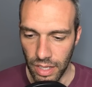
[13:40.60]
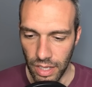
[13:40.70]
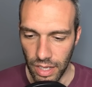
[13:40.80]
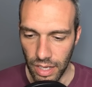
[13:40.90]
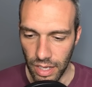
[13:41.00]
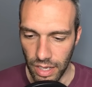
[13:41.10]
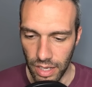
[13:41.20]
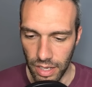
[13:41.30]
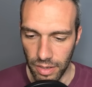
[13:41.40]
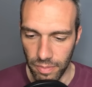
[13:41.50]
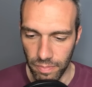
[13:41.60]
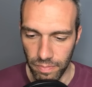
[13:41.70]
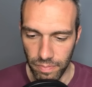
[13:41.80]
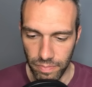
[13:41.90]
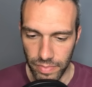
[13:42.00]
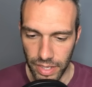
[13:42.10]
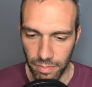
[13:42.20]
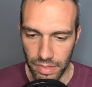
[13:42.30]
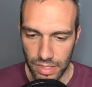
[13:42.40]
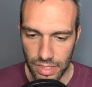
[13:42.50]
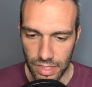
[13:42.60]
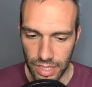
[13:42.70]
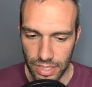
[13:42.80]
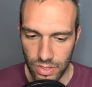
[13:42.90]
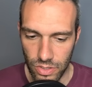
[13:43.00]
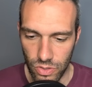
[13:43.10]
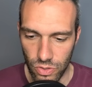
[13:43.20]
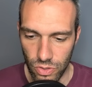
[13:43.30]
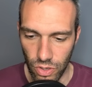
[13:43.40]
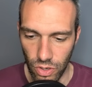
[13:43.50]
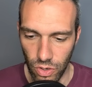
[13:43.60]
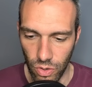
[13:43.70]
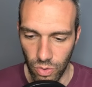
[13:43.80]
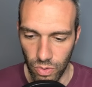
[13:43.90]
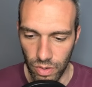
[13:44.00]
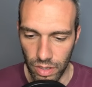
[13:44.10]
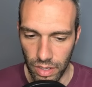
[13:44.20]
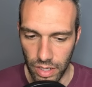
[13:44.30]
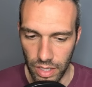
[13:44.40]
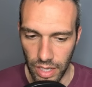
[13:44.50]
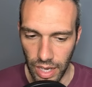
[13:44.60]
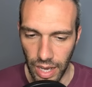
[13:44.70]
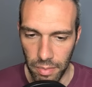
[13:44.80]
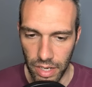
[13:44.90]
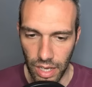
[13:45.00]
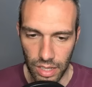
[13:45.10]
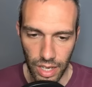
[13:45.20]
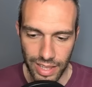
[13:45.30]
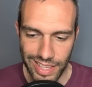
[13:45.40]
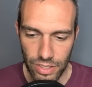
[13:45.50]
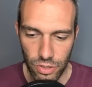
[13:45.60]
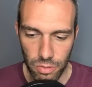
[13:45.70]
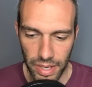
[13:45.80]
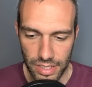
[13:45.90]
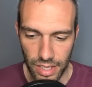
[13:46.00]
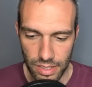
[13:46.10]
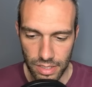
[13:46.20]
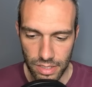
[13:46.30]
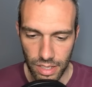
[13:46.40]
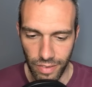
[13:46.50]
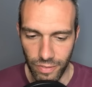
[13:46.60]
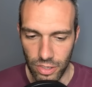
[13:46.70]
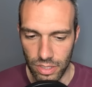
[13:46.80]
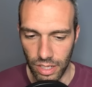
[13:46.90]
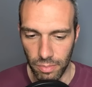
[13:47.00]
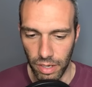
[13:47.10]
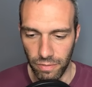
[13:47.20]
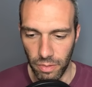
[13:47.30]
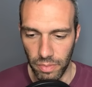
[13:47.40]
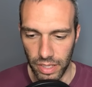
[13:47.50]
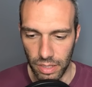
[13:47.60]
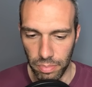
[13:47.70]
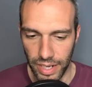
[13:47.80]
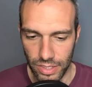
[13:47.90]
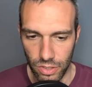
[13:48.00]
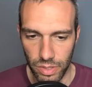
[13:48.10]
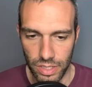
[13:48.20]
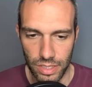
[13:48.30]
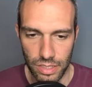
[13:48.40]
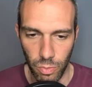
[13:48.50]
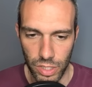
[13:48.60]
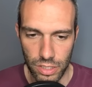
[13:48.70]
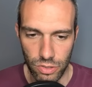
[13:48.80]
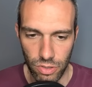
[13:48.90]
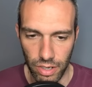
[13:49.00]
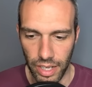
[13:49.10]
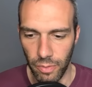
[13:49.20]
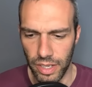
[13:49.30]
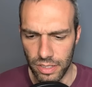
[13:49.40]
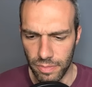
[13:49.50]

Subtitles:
Yep, this is the list. So, I mean, a lot of these do make sense if you just think about it from like the practical reasons, what's strong anyways.